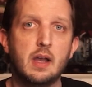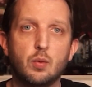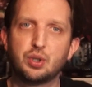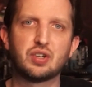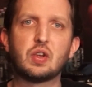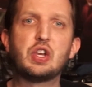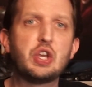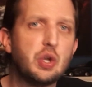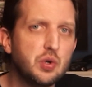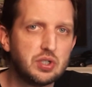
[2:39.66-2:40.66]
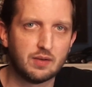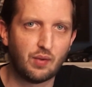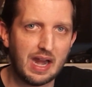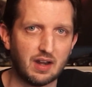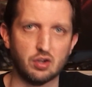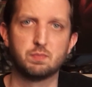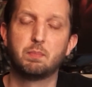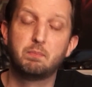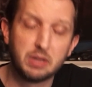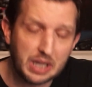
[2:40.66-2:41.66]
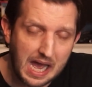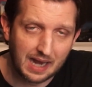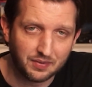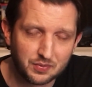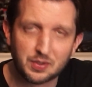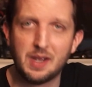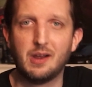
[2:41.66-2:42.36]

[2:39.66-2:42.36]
which is a huge advantage. Plus,